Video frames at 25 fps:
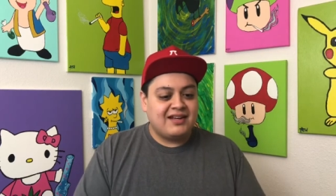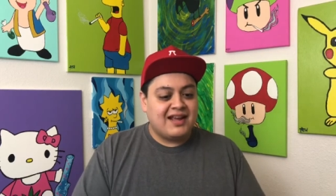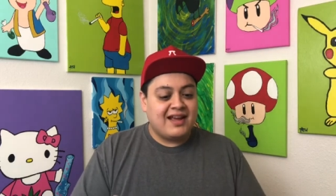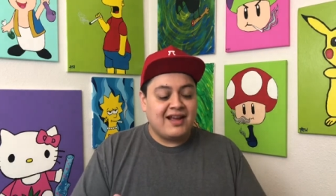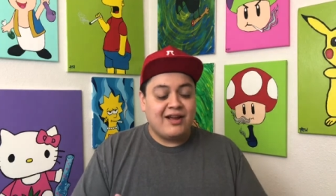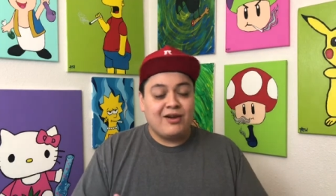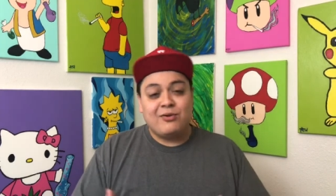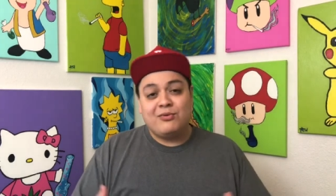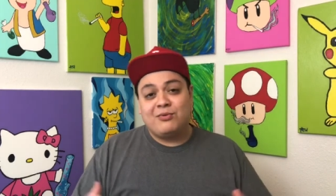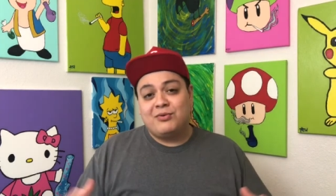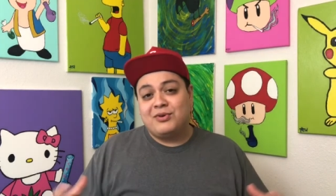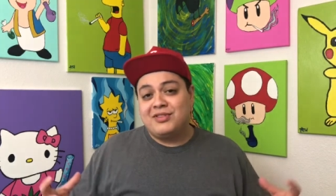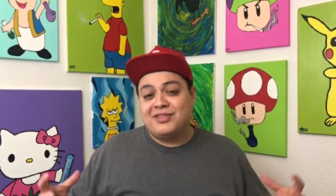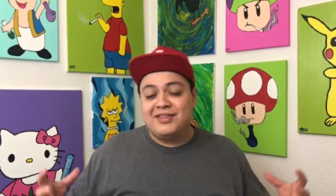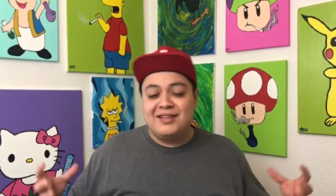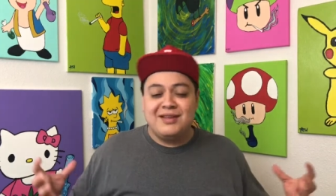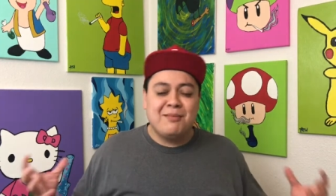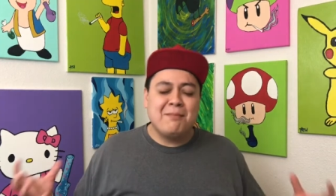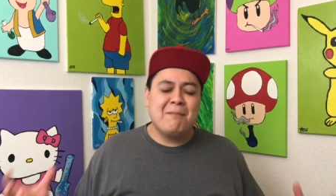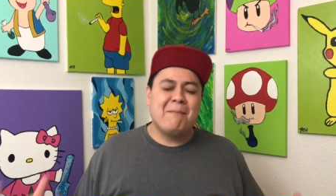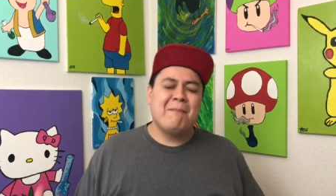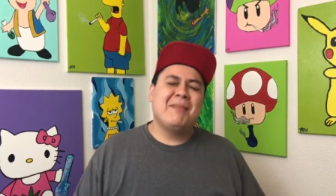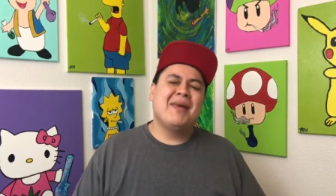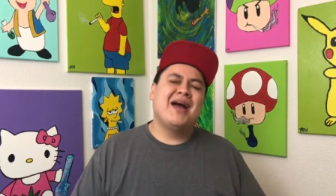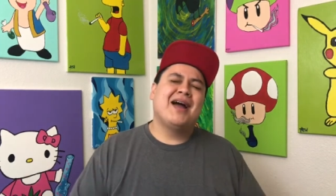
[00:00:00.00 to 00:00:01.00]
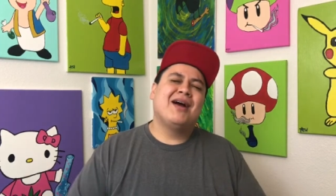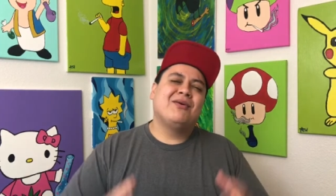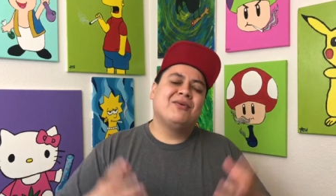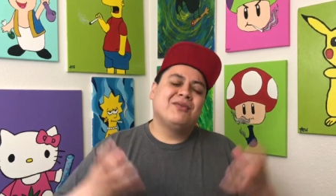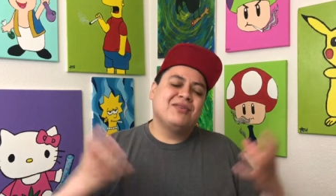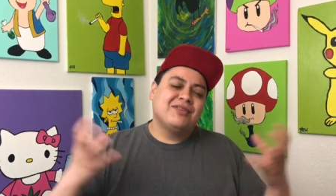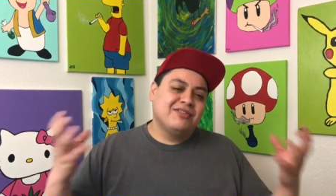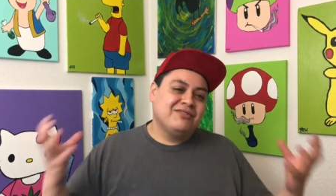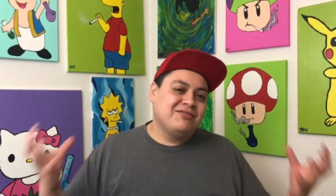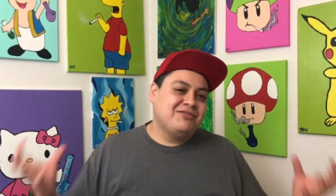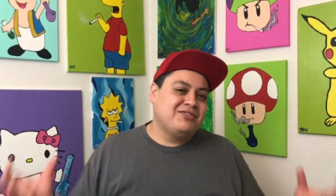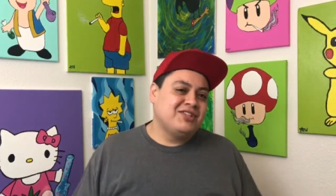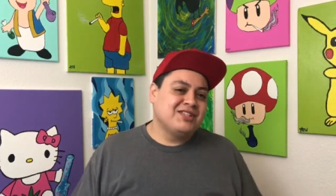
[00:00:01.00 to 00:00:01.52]
now, with the
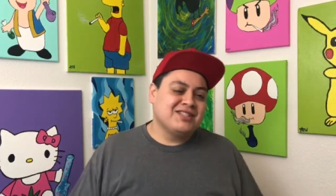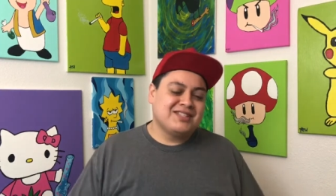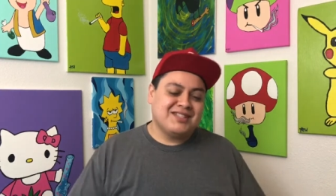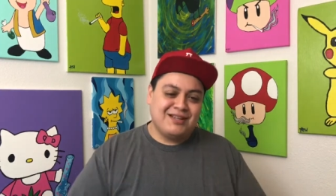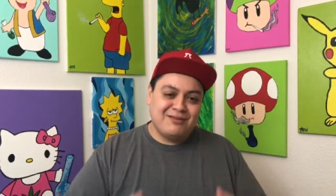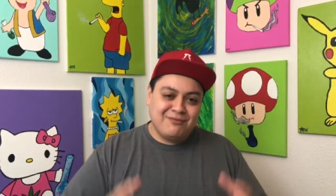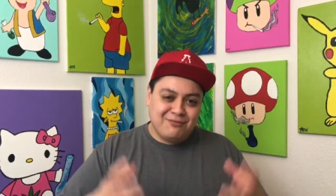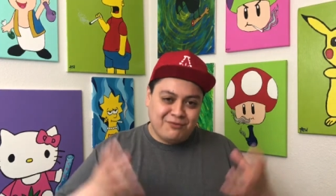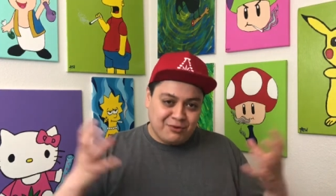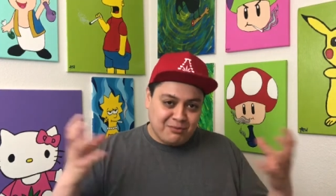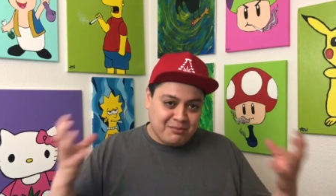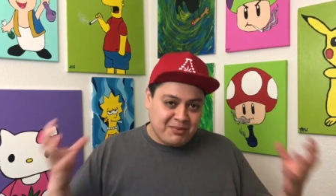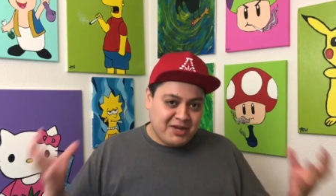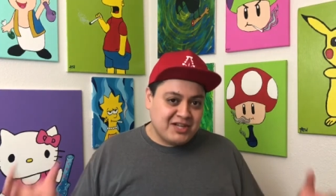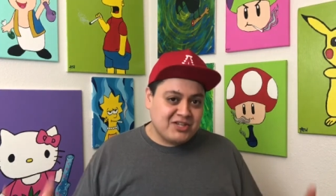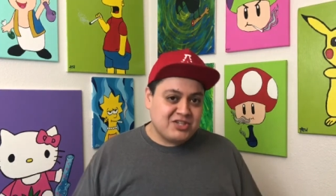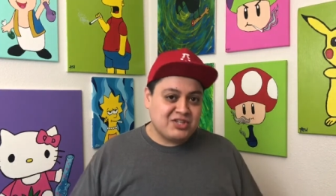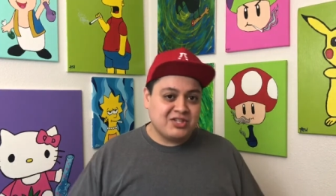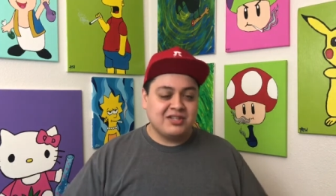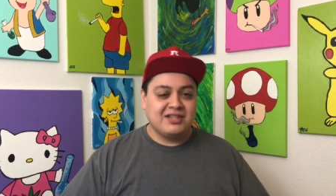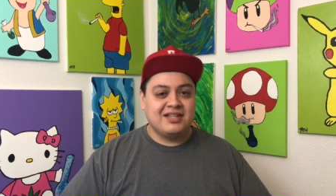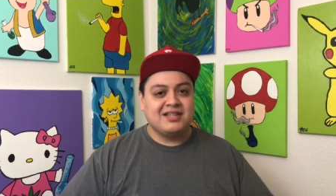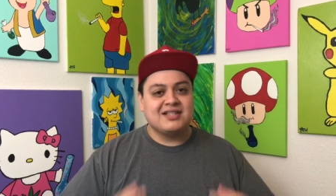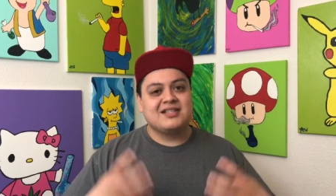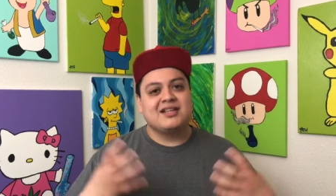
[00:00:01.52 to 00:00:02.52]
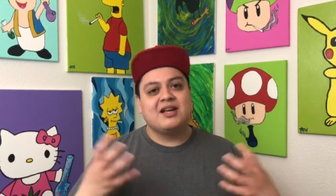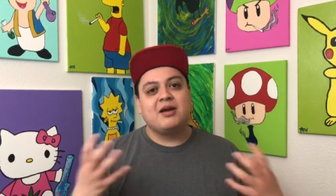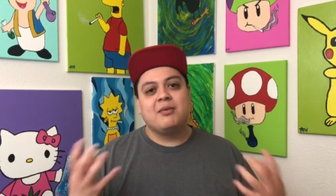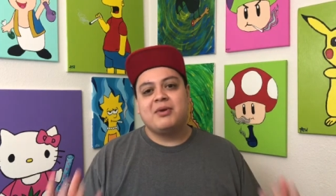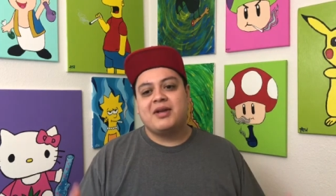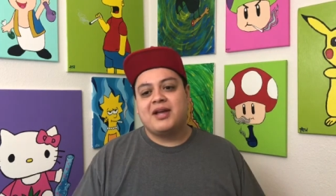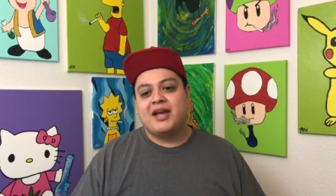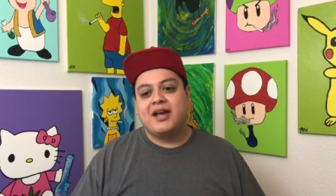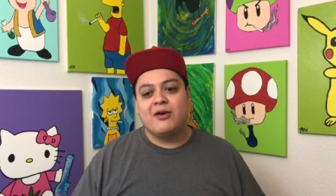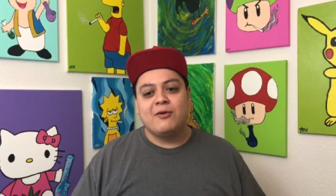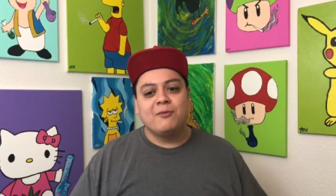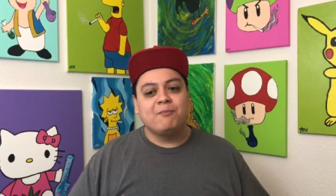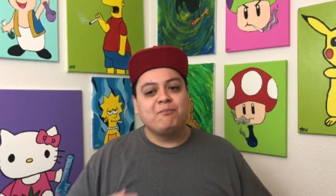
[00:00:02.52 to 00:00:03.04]
amount of just information that's
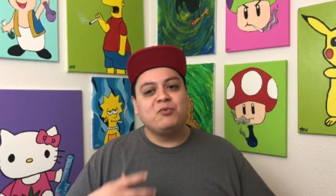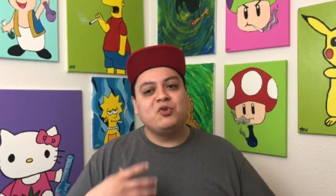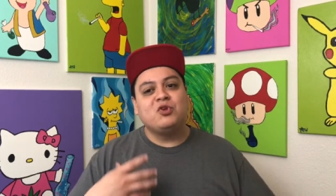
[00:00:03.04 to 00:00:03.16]
coming out,